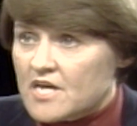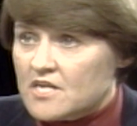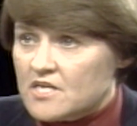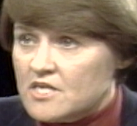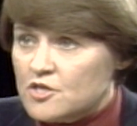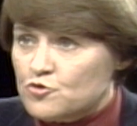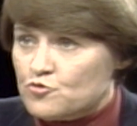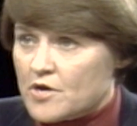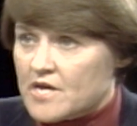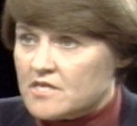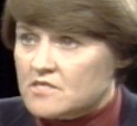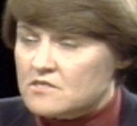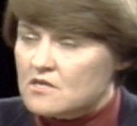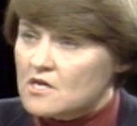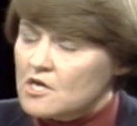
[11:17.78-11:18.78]

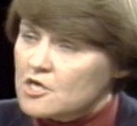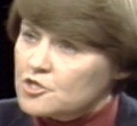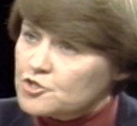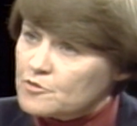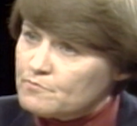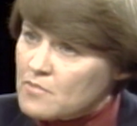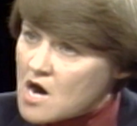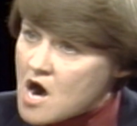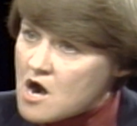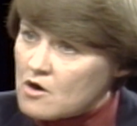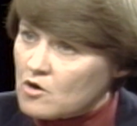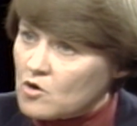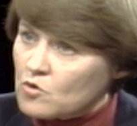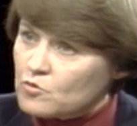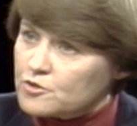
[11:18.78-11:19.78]
interest to
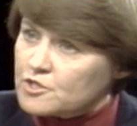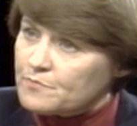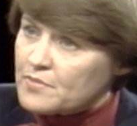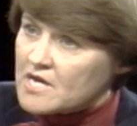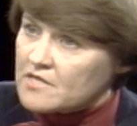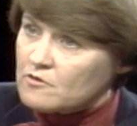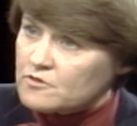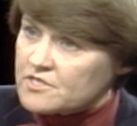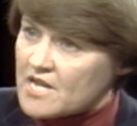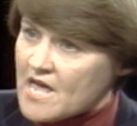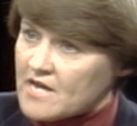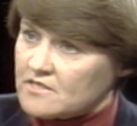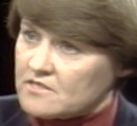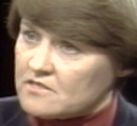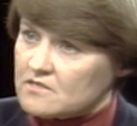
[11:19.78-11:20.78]
borrow to pay those
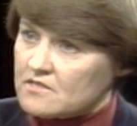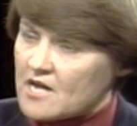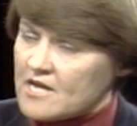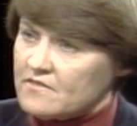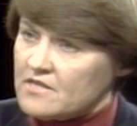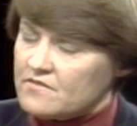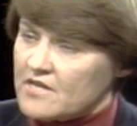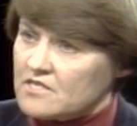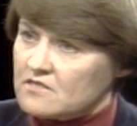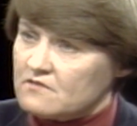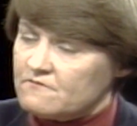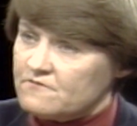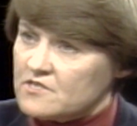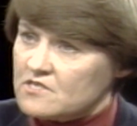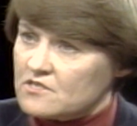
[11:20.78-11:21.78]
taxes. I think that's
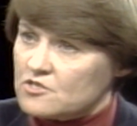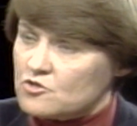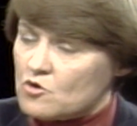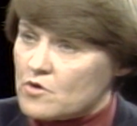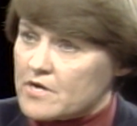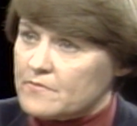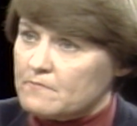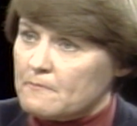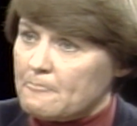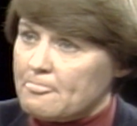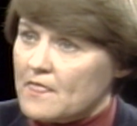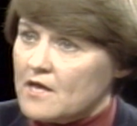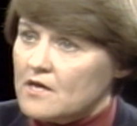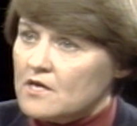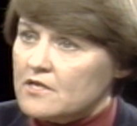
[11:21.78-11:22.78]
confiscatory.
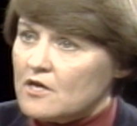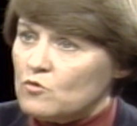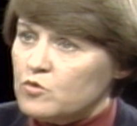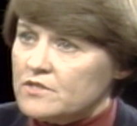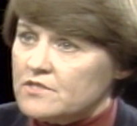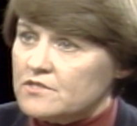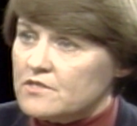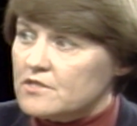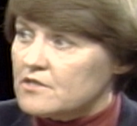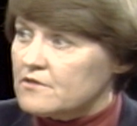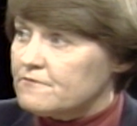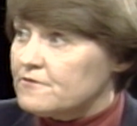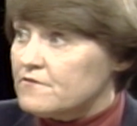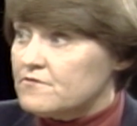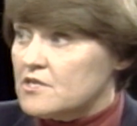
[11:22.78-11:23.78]
Now, what's
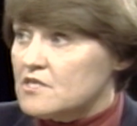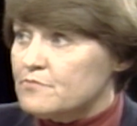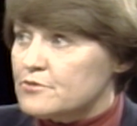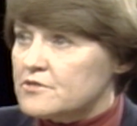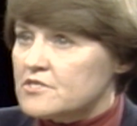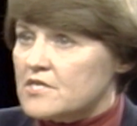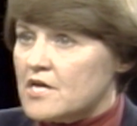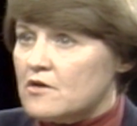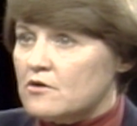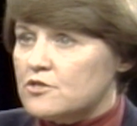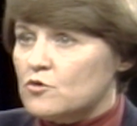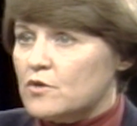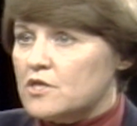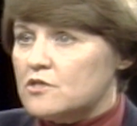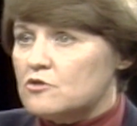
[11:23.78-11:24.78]
15% on
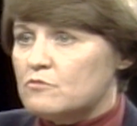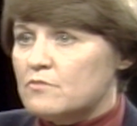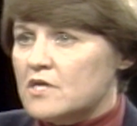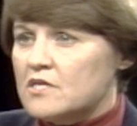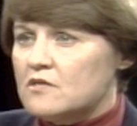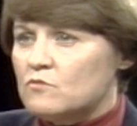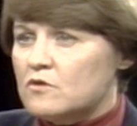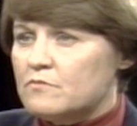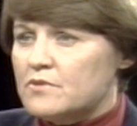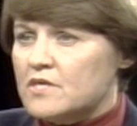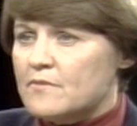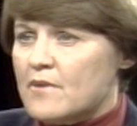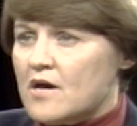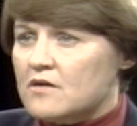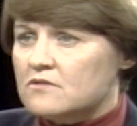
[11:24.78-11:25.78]
$22 million would be
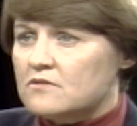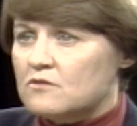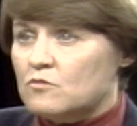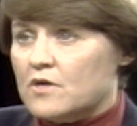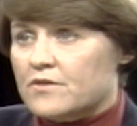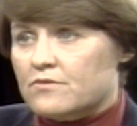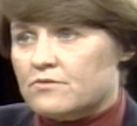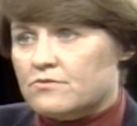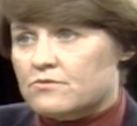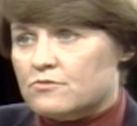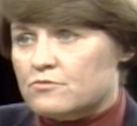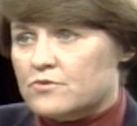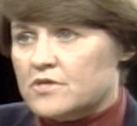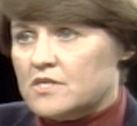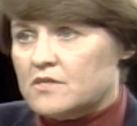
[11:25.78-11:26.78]
about,
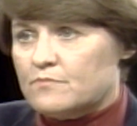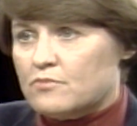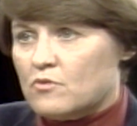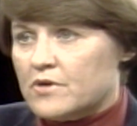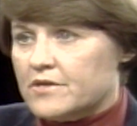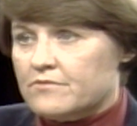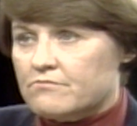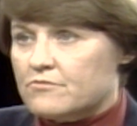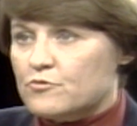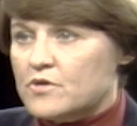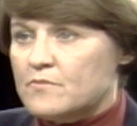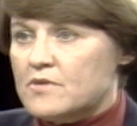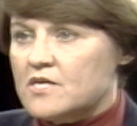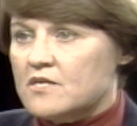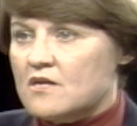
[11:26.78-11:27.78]

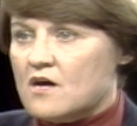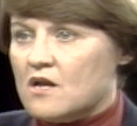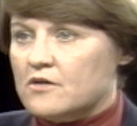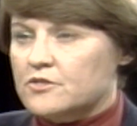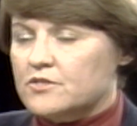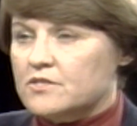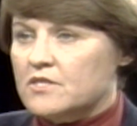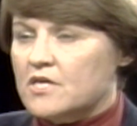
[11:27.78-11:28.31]
$3.3 million